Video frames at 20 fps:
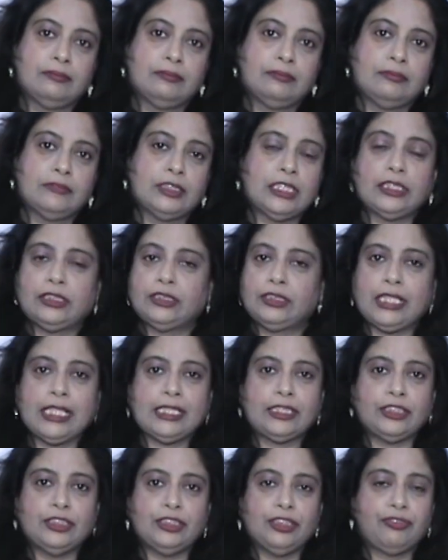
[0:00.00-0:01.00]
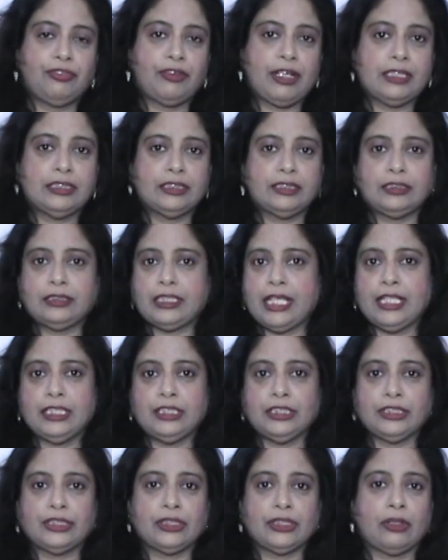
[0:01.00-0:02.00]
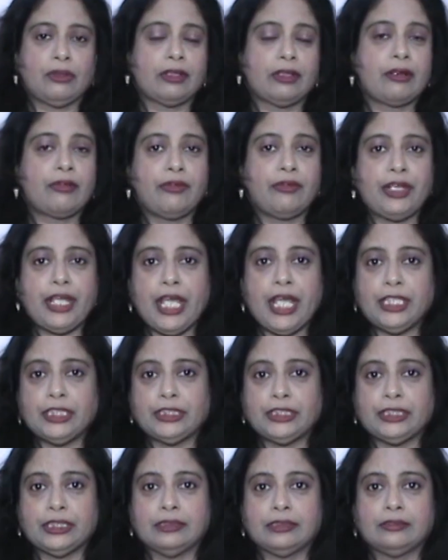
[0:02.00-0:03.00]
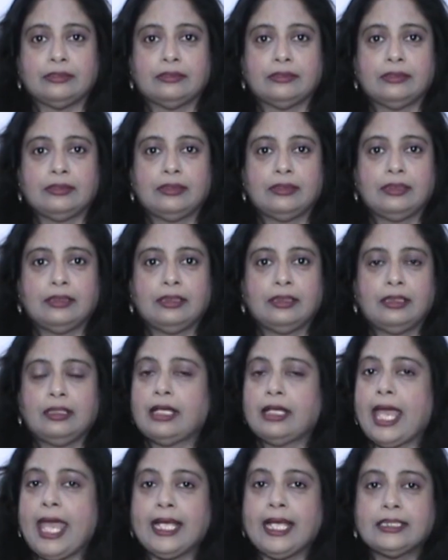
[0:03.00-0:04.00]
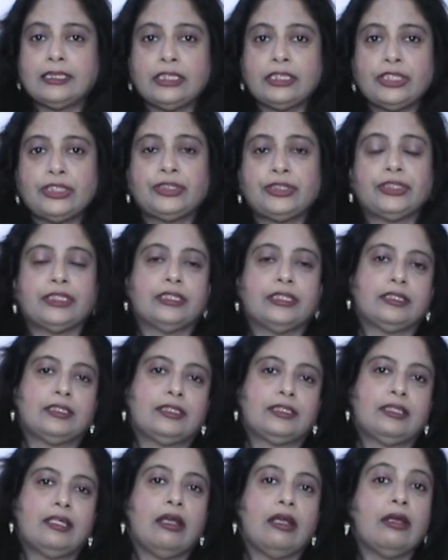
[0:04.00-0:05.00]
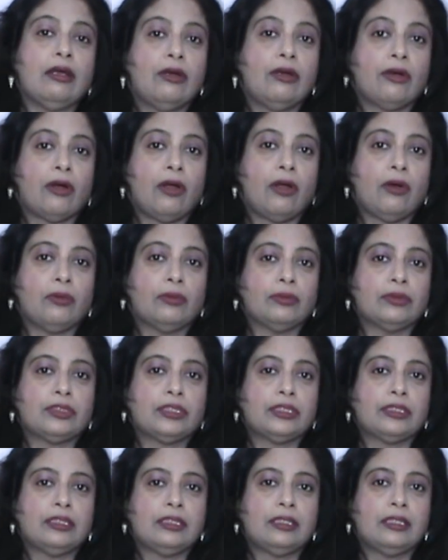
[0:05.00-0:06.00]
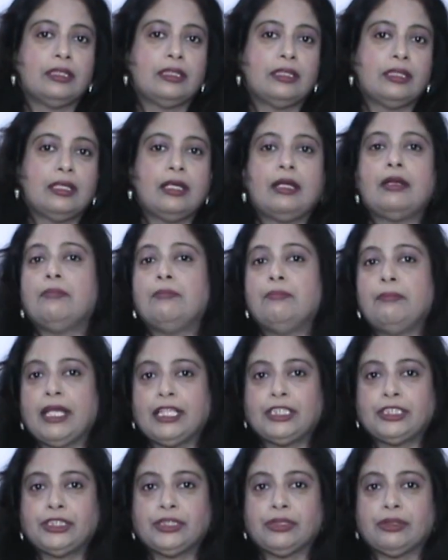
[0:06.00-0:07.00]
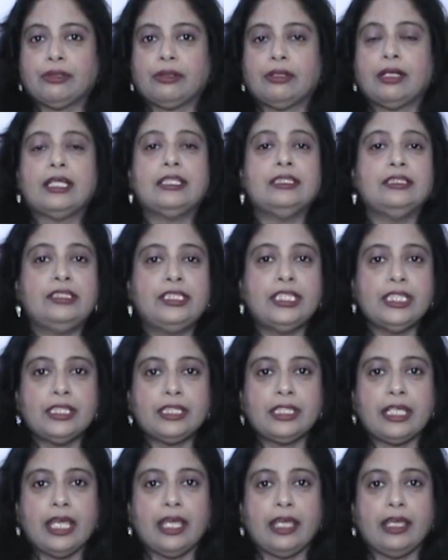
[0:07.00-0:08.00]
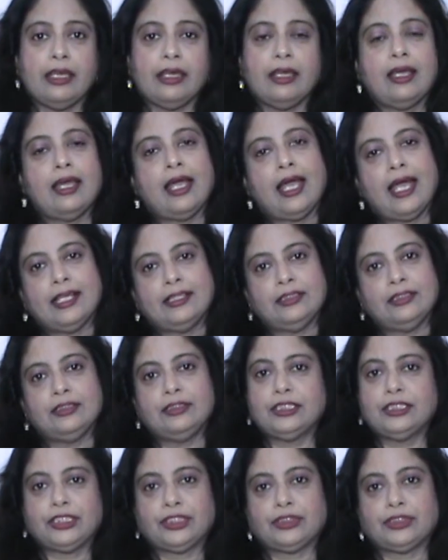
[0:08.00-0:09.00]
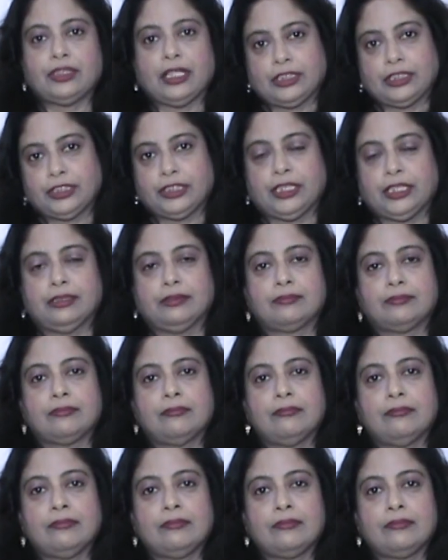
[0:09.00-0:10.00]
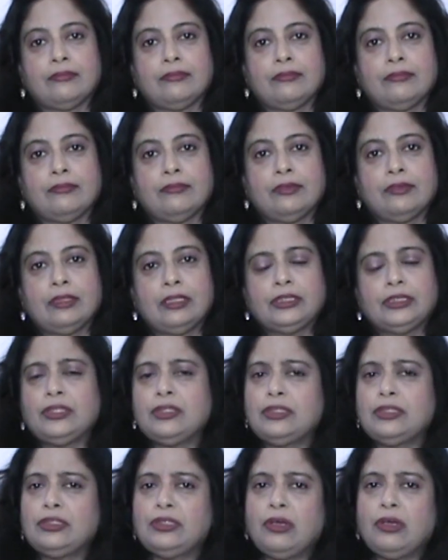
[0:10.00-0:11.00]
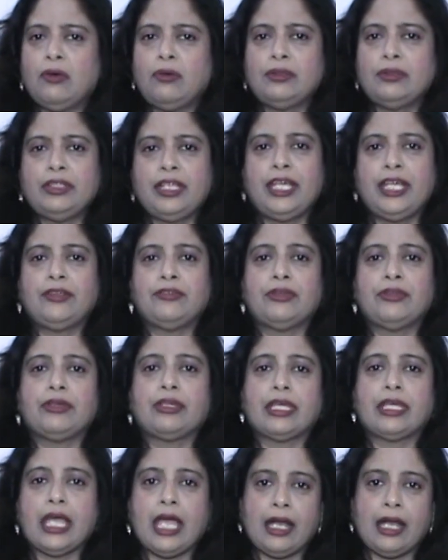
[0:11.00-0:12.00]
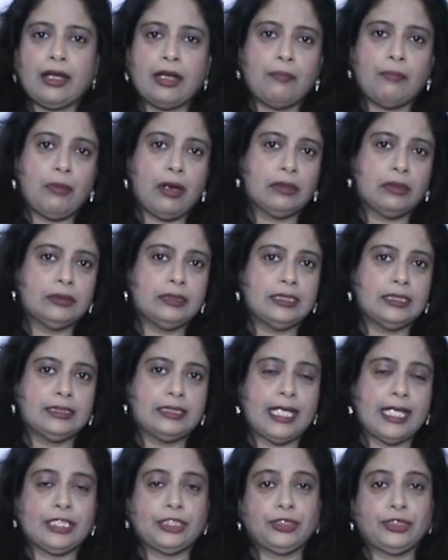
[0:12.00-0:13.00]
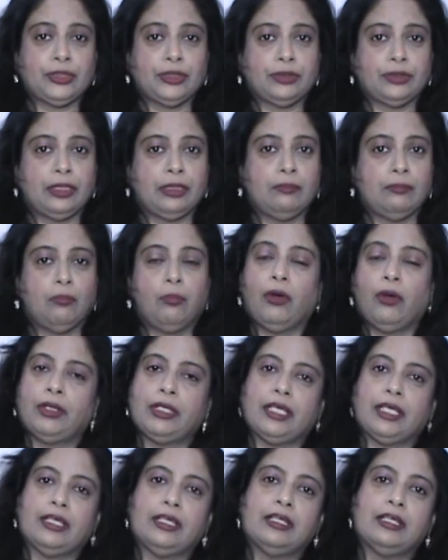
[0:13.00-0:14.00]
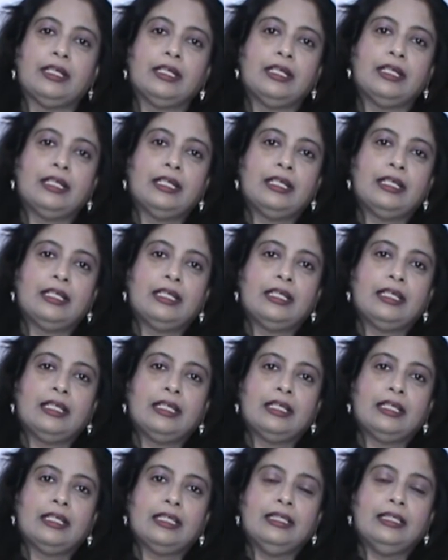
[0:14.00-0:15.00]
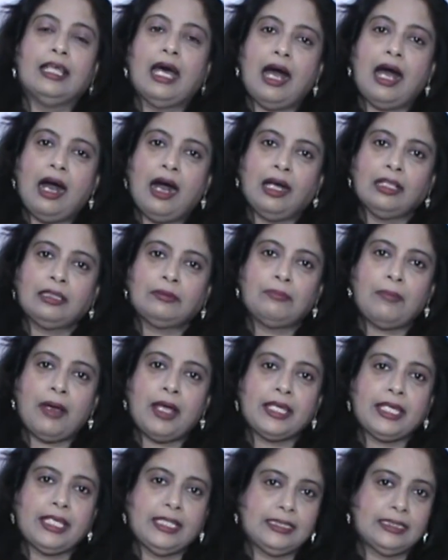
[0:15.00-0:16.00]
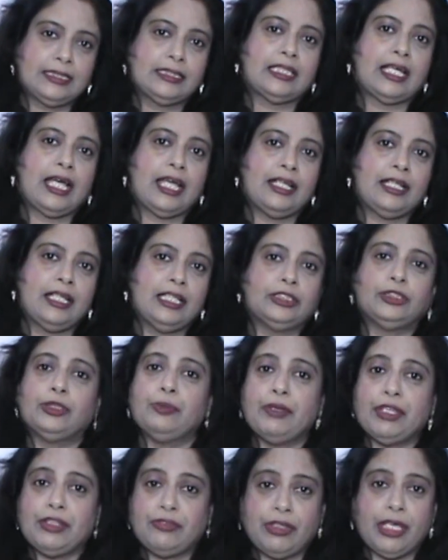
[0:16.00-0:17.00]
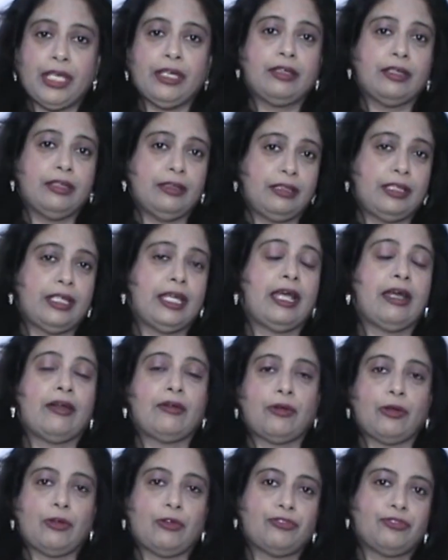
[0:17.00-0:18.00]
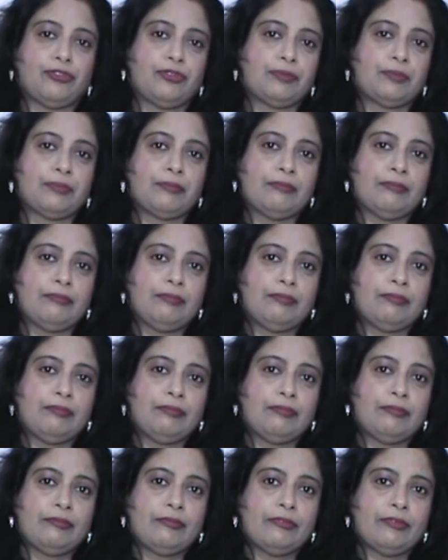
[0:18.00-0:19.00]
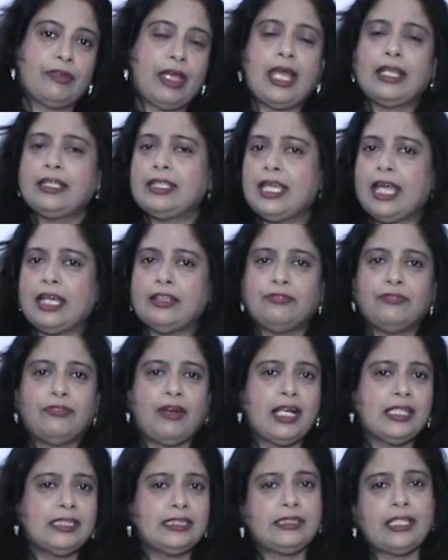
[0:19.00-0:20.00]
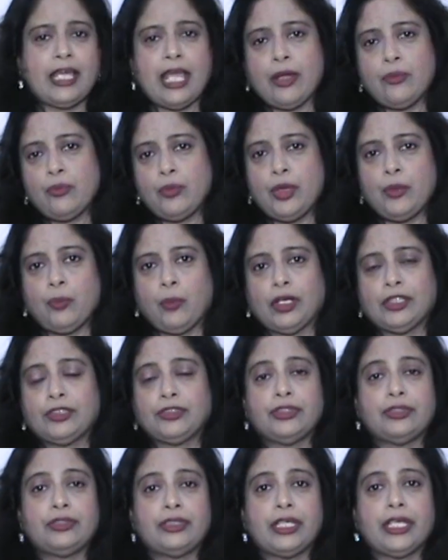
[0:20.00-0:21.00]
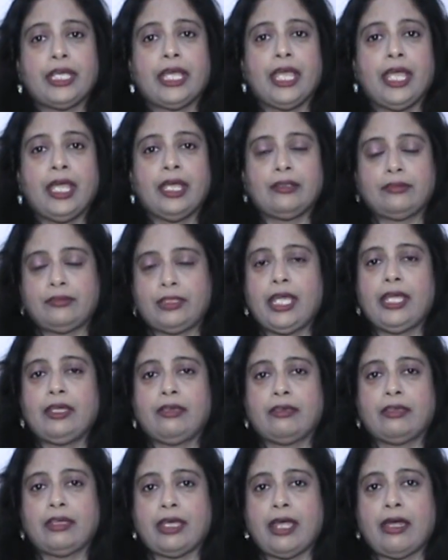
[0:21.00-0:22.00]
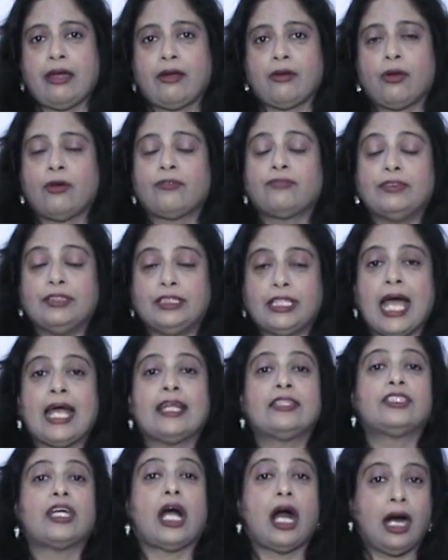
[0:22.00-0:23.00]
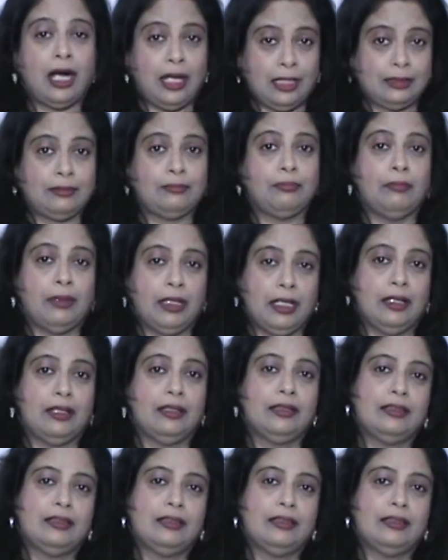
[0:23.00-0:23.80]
The 6 different stages are creation, existence, growth, mature, decay, and destruction. So no need to care about this external body. The Atma inside is to be taken care of. And he advised everyone to take care of that Atma.